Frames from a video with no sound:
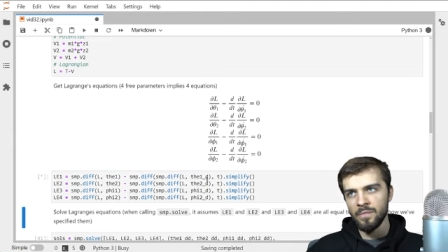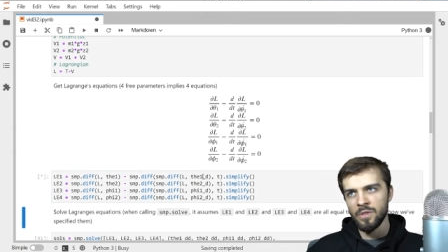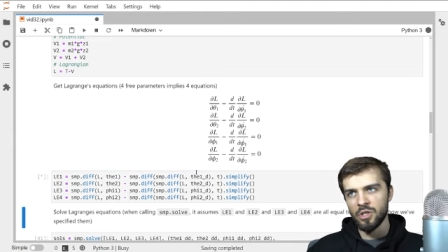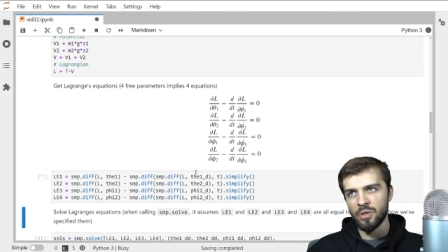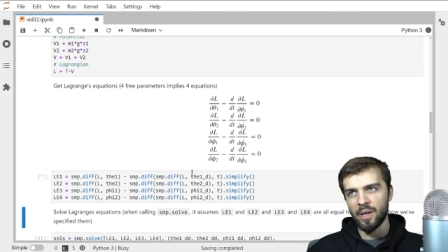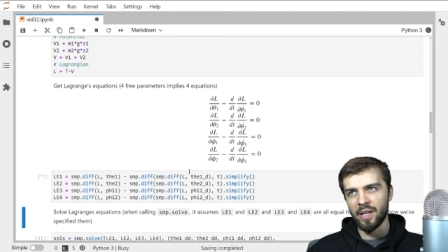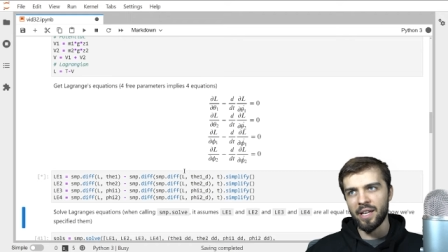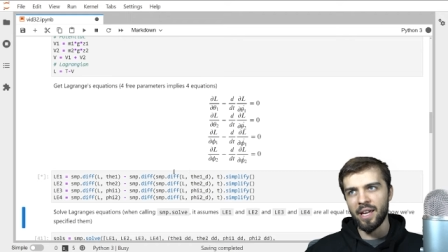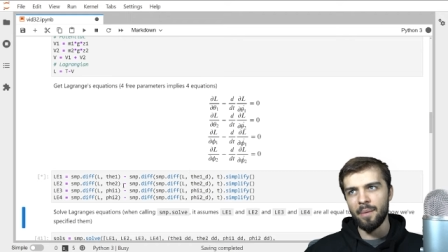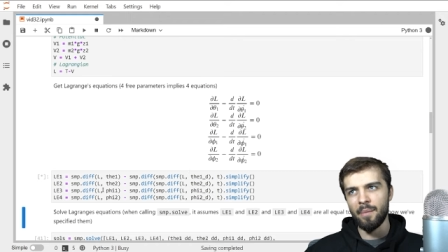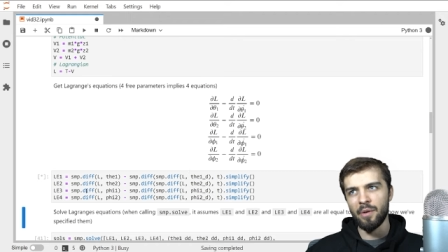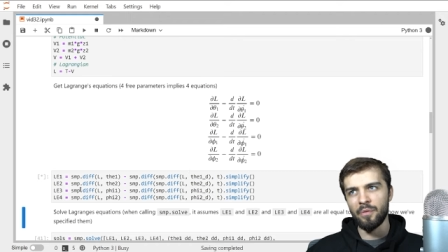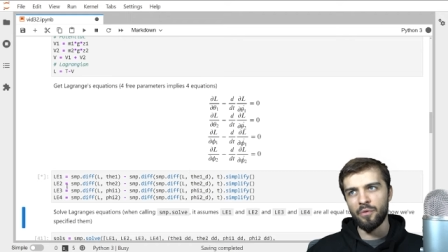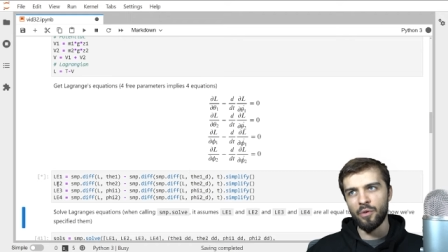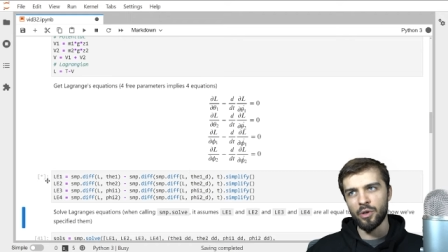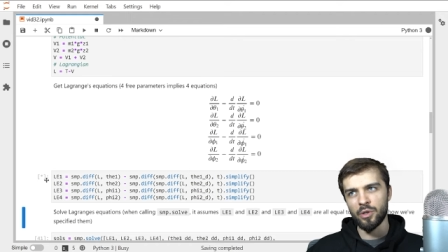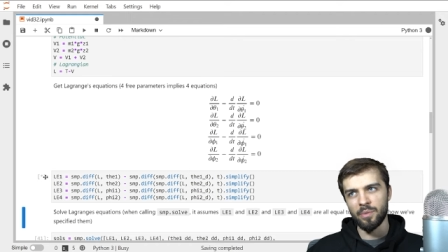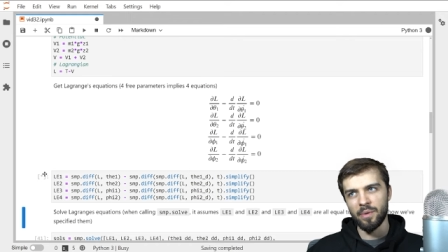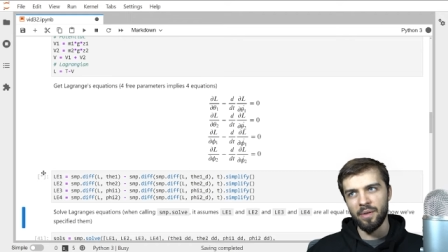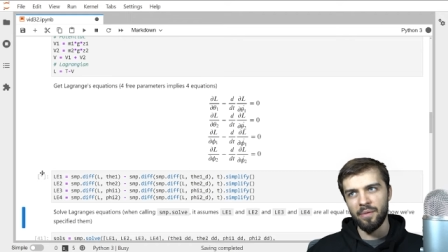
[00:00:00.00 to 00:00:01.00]
So I can get my
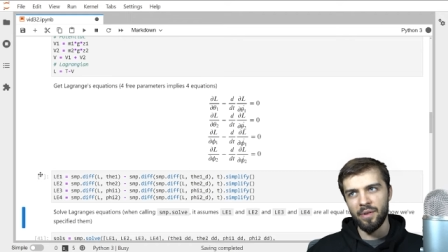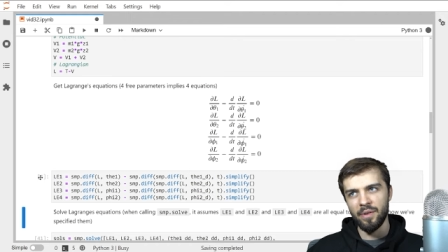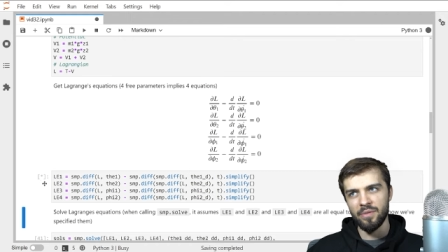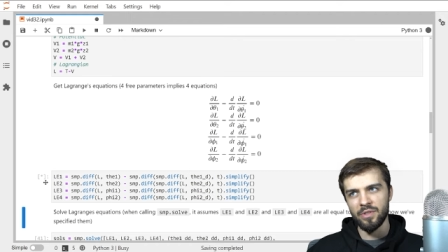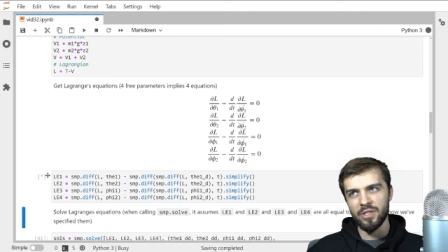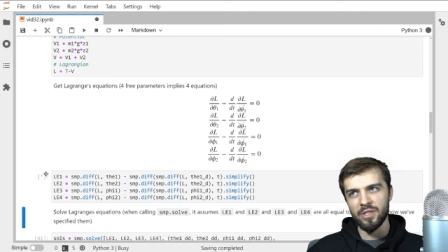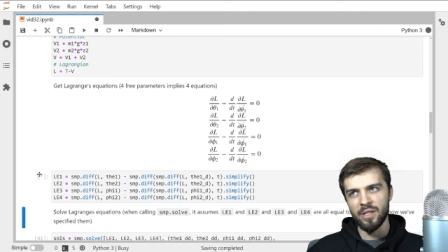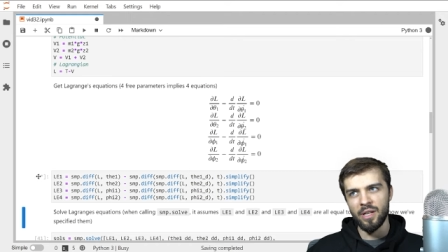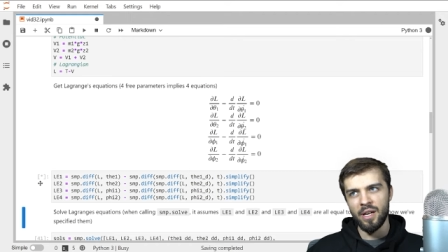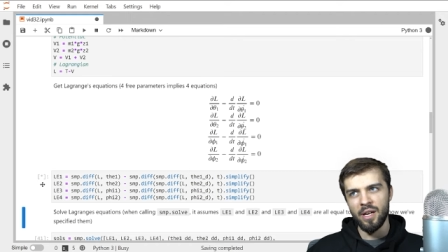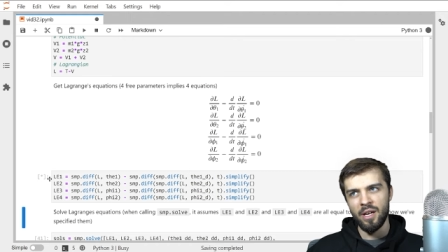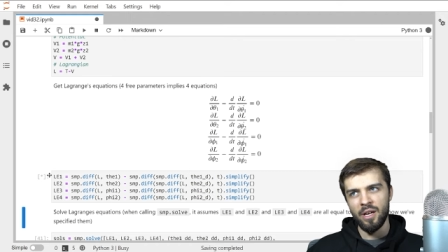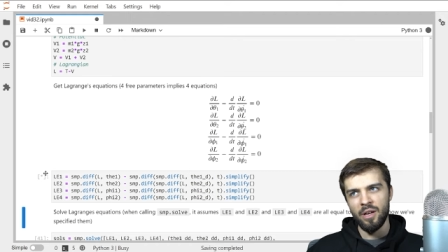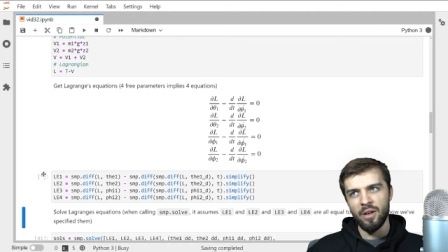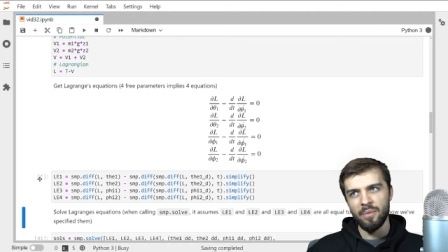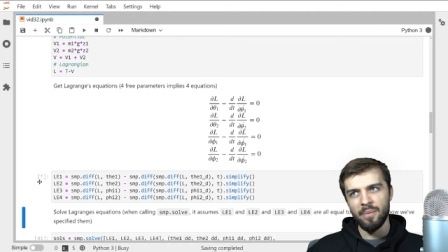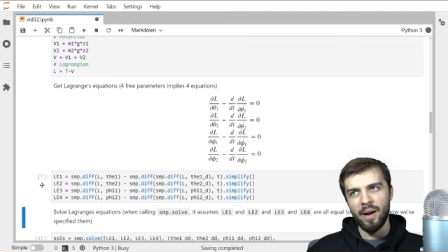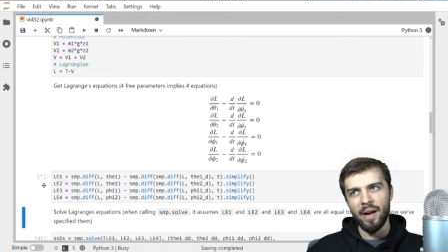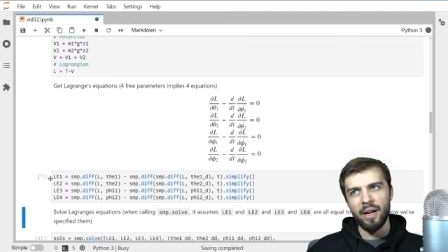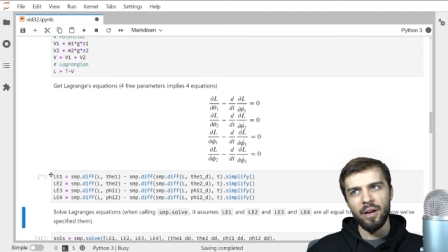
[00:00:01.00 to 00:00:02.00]
four derivatives,
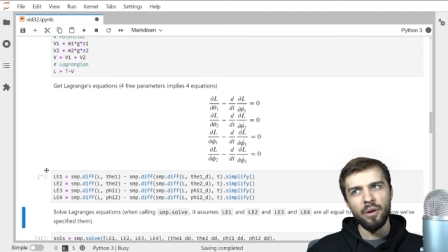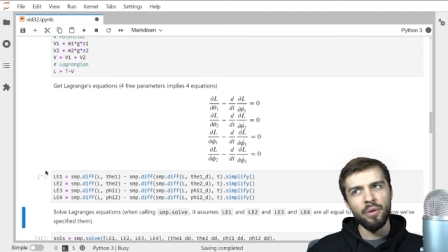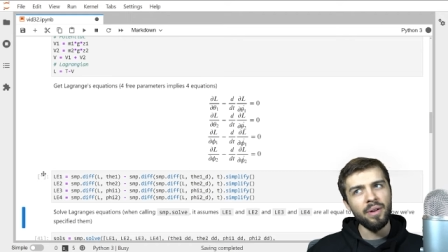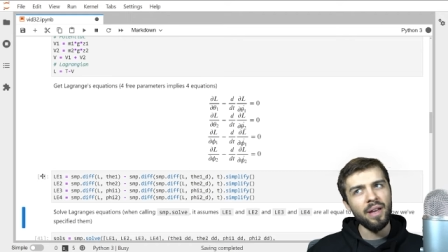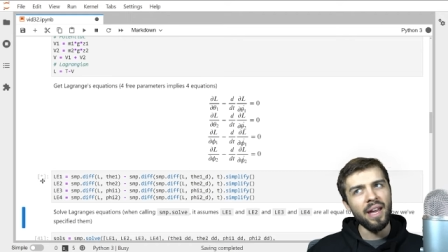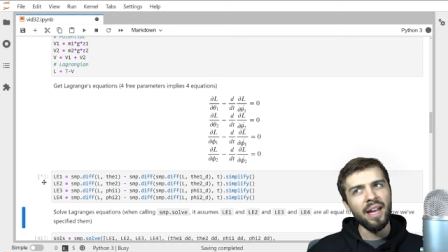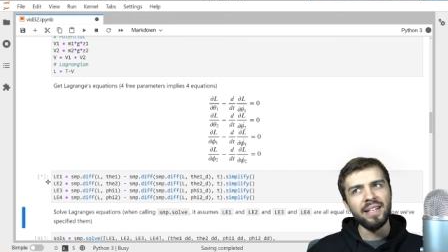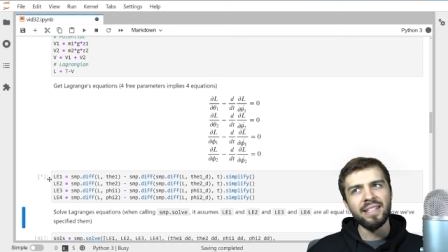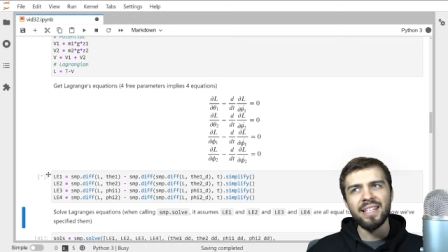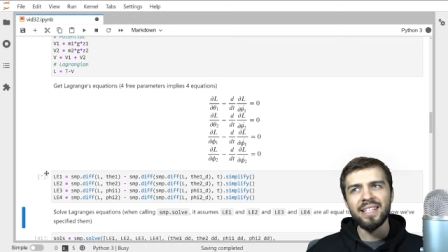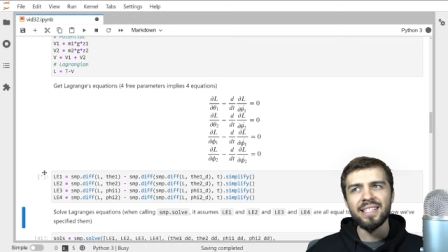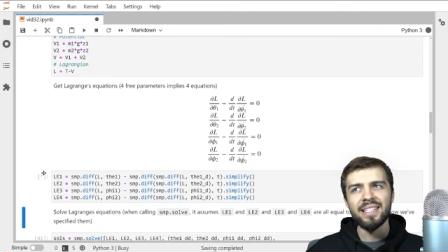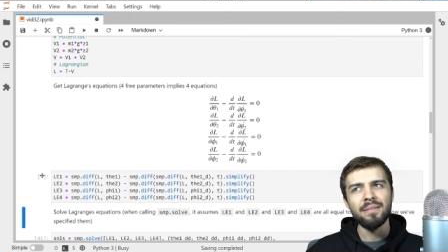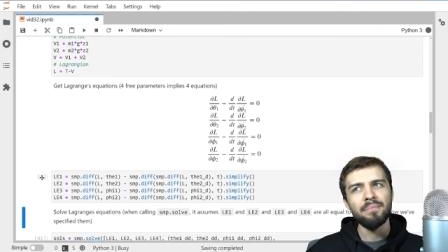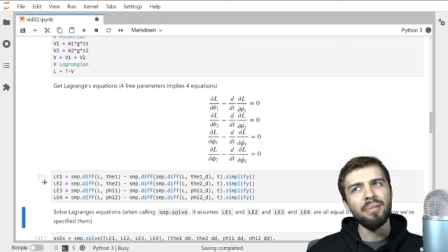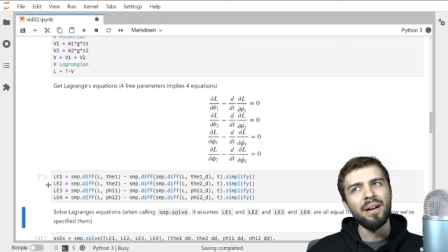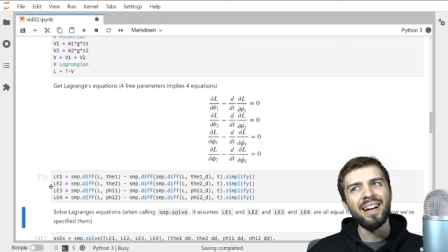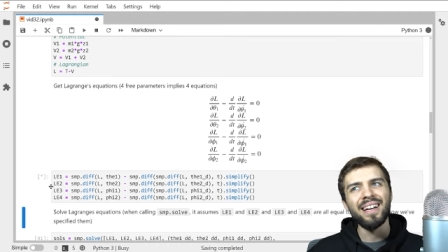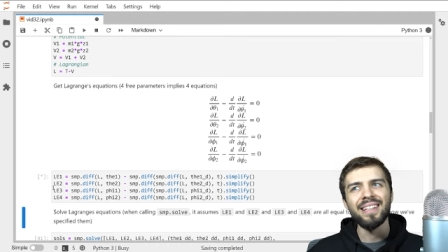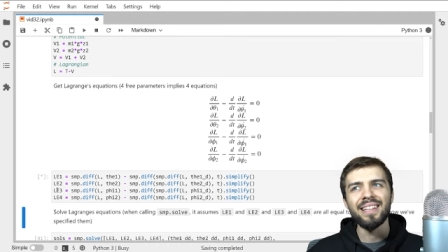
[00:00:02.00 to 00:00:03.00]
right? Okay, it takes
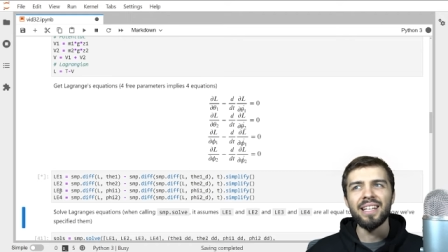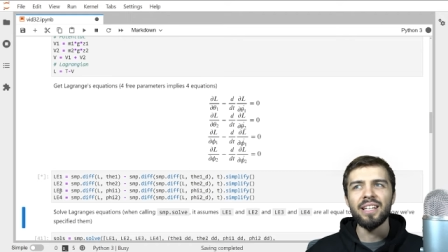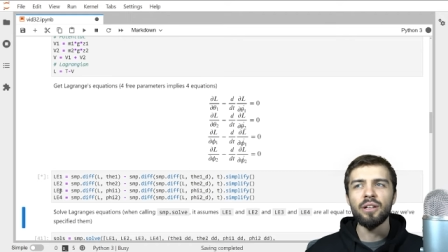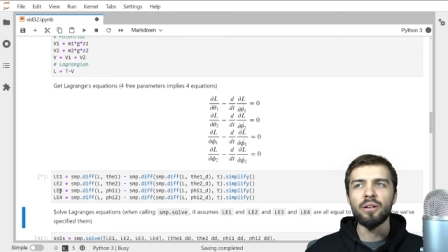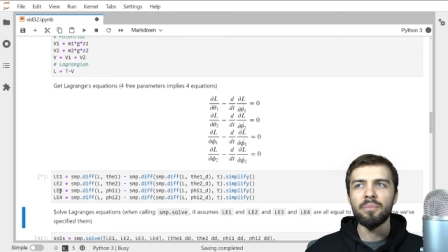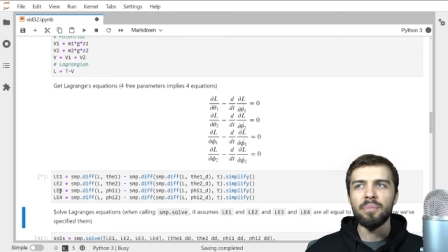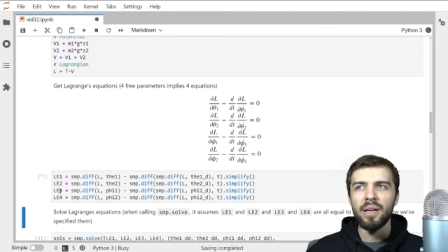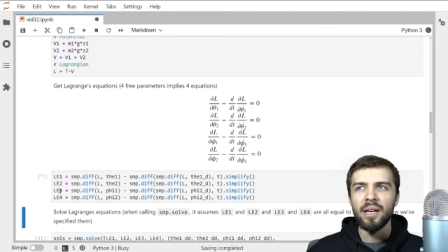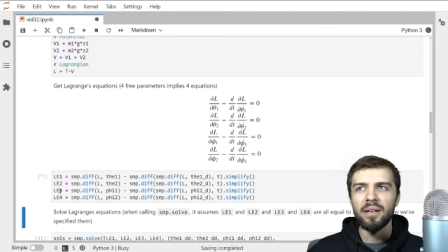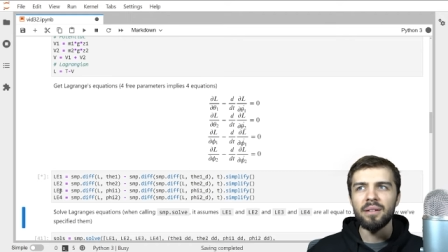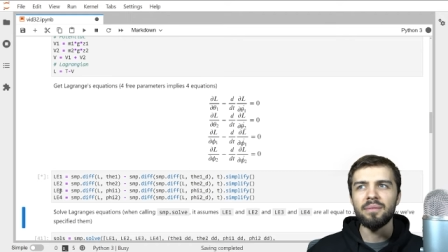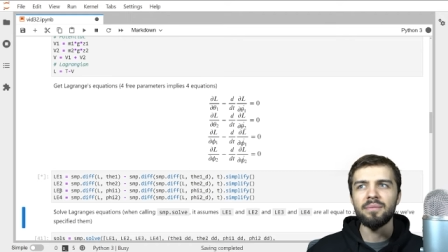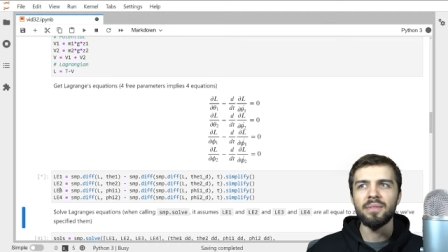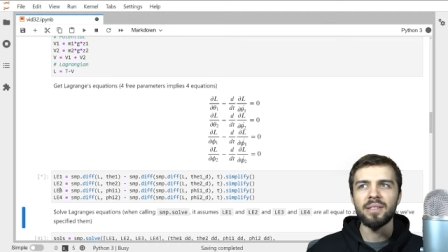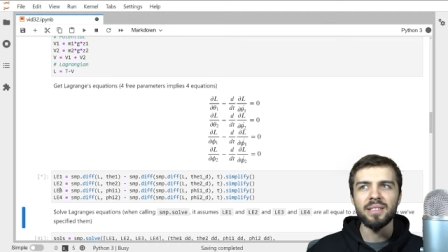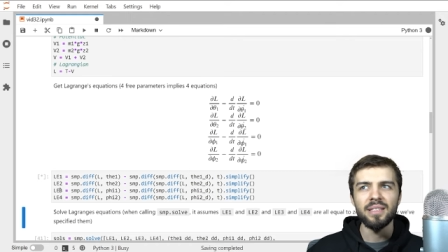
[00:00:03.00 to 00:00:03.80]
SymPy a little bit.